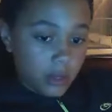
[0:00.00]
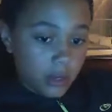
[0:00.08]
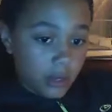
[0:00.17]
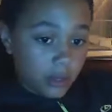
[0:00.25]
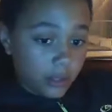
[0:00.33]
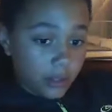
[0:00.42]

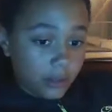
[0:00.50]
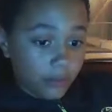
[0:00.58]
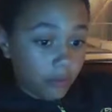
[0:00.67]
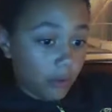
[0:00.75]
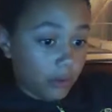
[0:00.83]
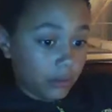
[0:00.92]
and then
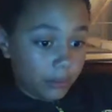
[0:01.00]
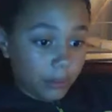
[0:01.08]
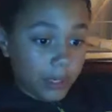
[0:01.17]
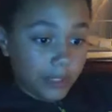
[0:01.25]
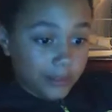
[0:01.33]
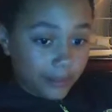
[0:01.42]
throw it in a
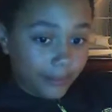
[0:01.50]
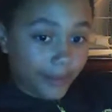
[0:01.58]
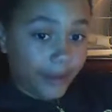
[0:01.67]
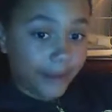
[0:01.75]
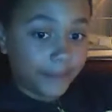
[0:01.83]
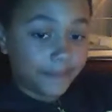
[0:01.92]
plastic
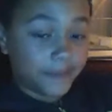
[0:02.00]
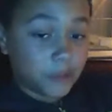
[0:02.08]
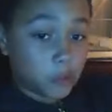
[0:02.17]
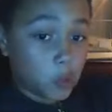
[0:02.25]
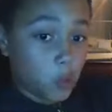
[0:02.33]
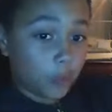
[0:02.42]
pack.
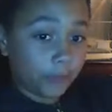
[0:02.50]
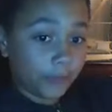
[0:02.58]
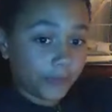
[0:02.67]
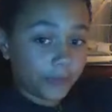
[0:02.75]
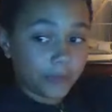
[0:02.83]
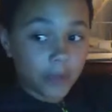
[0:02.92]
So,
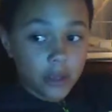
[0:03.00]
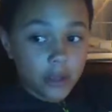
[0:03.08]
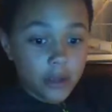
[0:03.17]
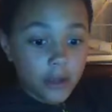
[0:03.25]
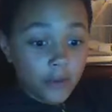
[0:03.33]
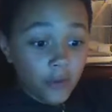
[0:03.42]

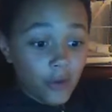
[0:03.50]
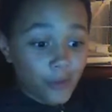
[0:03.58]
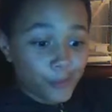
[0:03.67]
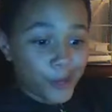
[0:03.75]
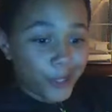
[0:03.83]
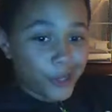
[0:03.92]
if you ever
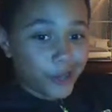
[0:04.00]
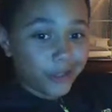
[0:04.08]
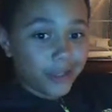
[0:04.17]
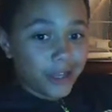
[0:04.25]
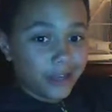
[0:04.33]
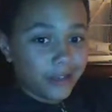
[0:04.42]
made cotton
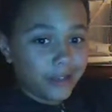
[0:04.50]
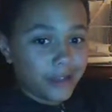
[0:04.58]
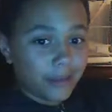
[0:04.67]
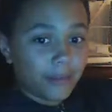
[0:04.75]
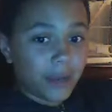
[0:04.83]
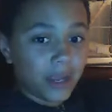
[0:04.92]
candy,
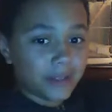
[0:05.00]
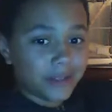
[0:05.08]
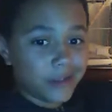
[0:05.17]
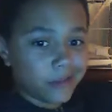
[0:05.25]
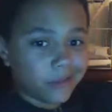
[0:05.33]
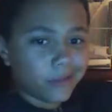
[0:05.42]
that may
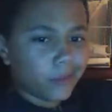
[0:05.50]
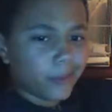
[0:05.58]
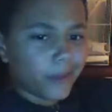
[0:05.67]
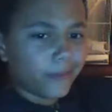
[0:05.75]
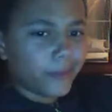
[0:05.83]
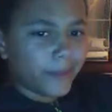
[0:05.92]
sound a little
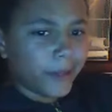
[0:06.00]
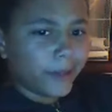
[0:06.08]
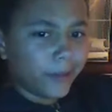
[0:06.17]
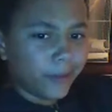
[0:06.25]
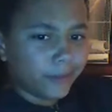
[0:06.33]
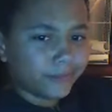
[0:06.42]
bit
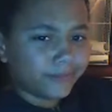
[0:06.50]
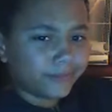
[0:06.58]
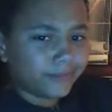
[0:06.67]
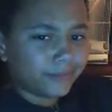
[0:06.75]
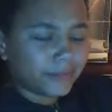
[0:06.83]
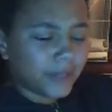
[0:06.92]
familiar.
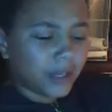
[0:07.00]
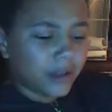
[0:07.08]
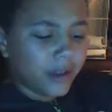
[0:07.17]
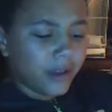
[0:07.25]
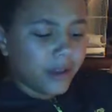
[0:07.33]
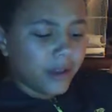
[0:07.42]

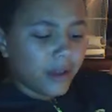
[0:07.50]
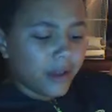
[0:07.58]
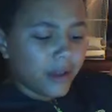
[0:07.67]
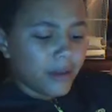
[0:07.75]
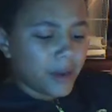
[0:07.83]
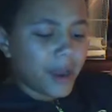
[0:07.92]

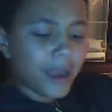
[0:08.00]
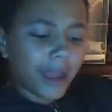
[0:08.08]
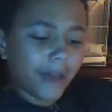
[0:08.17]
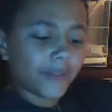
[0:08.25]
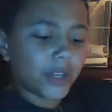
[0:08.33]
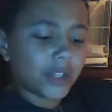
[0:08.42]
But I
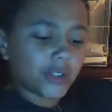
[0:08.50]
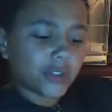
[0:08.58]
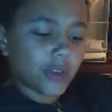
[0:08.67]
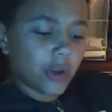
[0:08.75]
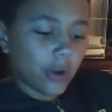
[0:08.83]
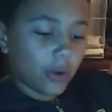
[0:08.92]
haven't,
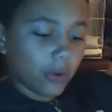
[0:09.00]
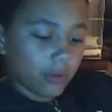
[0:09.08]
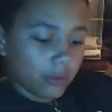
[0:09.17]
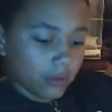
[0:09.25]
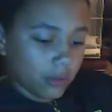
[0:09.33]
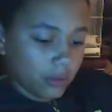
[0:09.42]
so
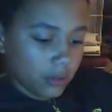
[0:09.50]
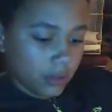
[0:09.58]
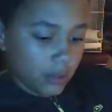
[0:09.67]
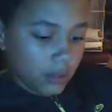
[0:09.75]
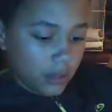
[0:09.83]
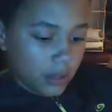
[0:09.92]

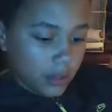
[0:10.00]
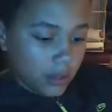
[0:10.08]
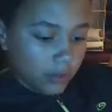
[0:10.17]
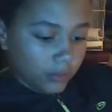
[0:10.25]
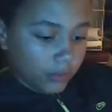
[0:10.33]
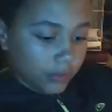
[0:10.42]

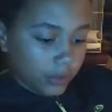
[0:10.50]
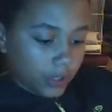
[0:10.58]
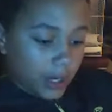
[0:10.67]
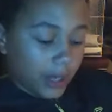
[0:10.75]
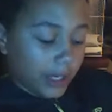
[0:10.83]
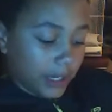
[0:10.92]
it's worth a
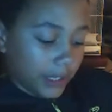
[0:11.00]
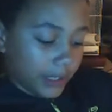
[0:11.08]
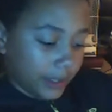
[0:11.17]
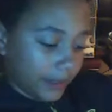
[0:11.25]
shot. And